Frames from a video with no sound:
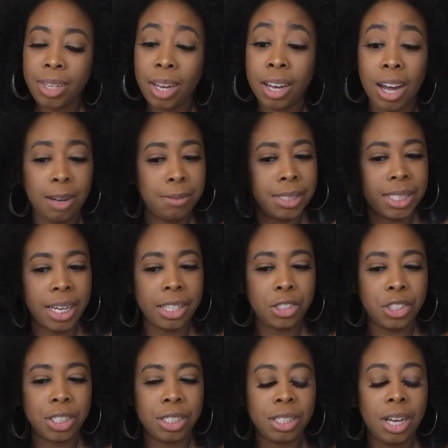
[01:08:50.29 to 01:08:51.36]

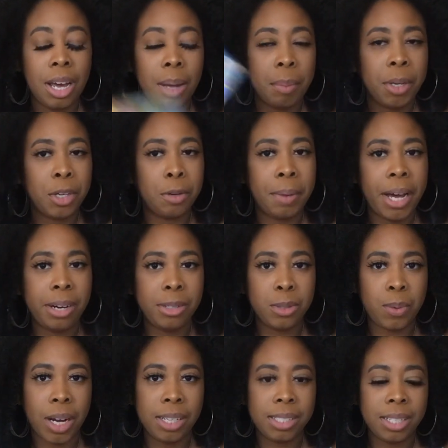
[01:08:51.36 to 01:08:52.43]
Confrontation. Pick your battles
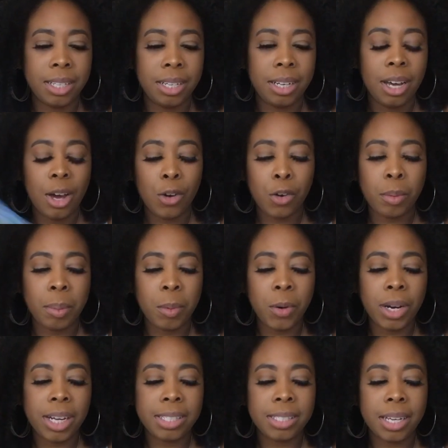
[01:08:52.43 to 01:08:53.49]
wisely. Remember when
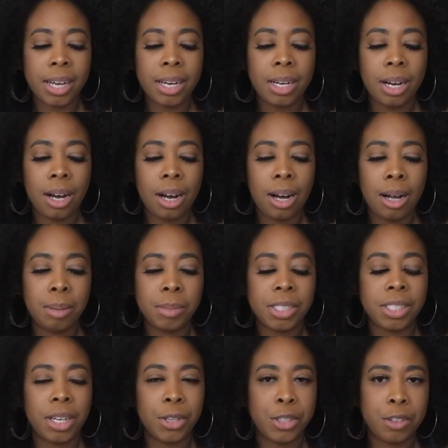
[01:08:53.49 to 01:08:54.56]
I said the
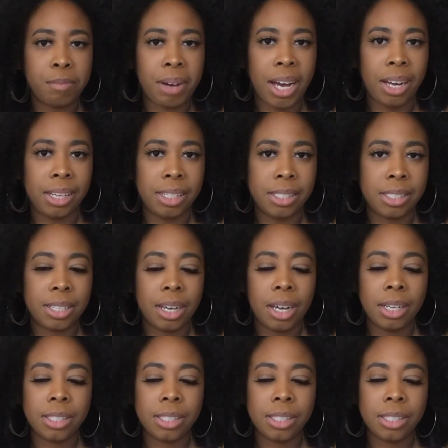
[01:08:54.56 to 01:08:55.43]
Scales of Balance?